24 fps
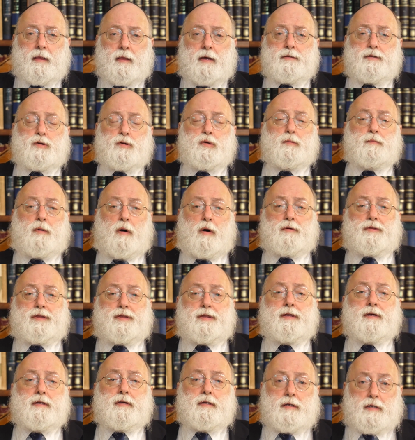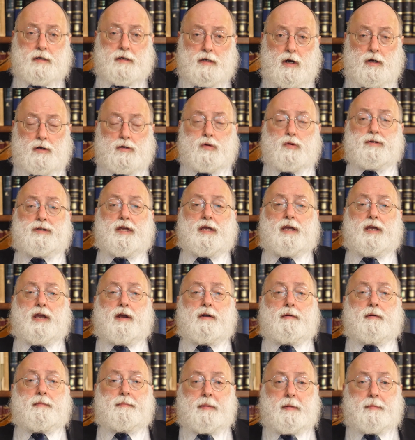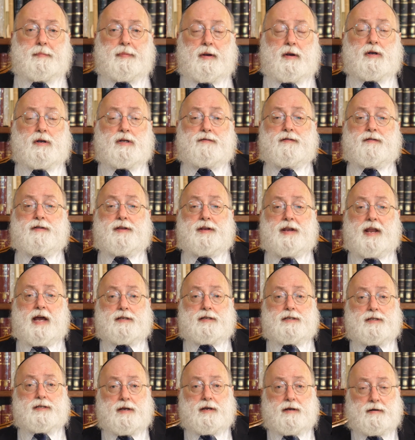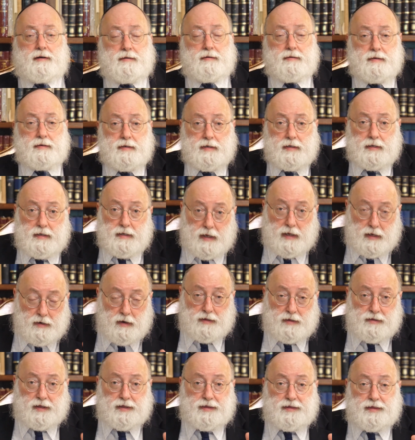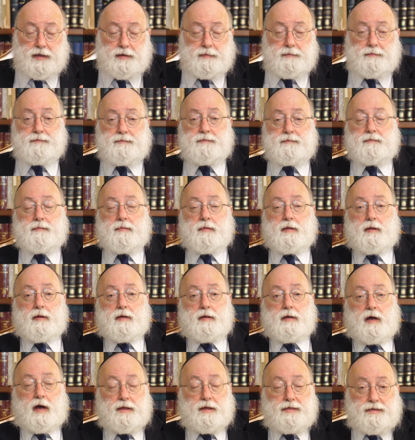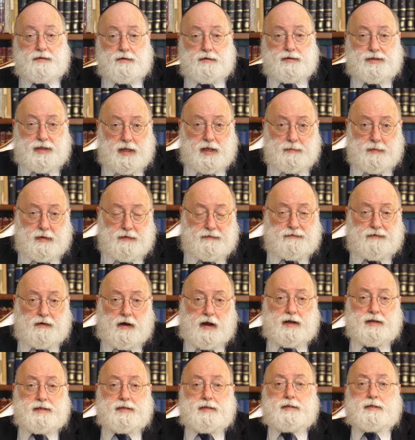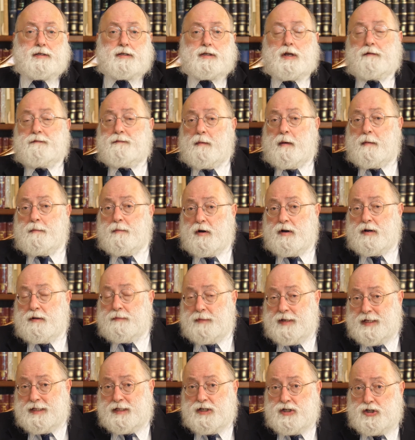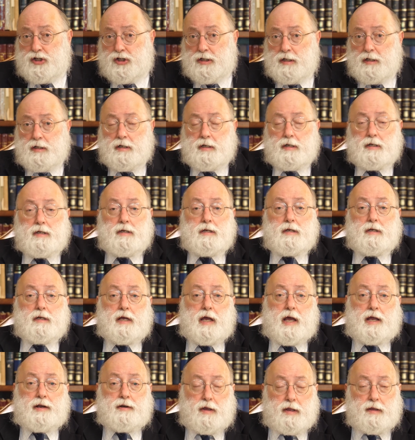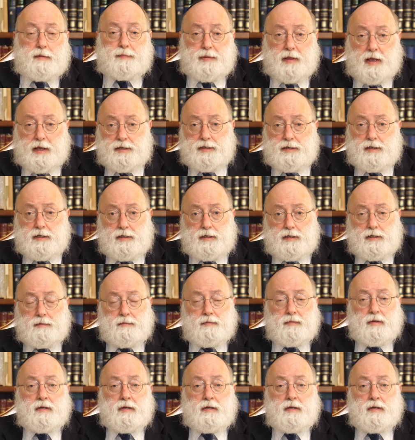to both conclude the year and prepare us for the next year. Another theme. A third theme you find, the Sefer Maamorim Midrash and other places,